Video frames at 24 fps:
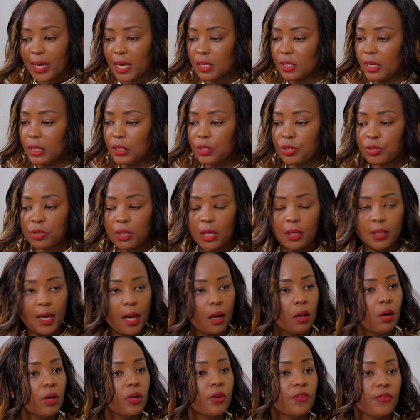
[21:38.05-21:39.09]
doesn't need a
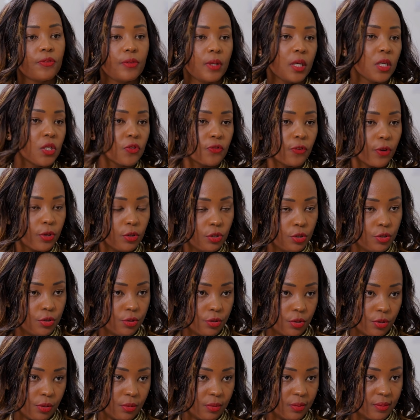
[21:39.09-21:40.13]
lot of things for you to
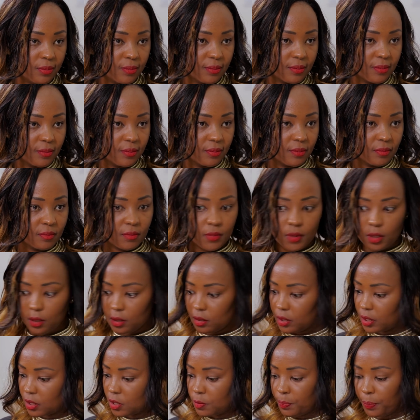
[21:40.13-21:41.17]
do.
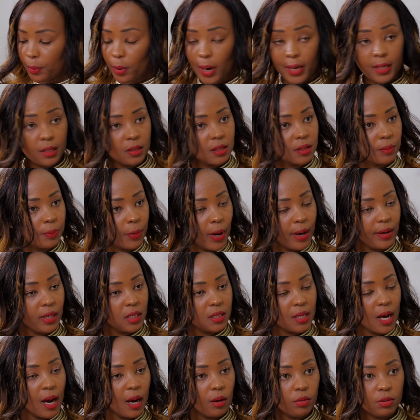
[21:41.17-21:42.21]
Just pour
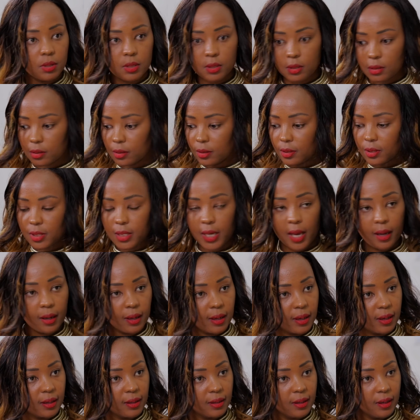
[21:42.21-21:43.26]
it out,
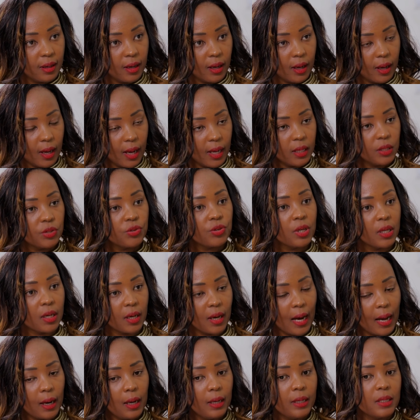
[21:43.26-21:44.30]
take and drink.
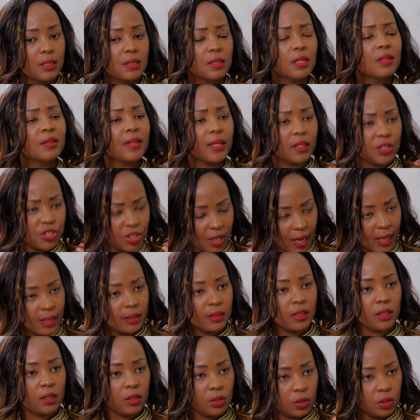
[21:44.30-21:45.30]
At least the child did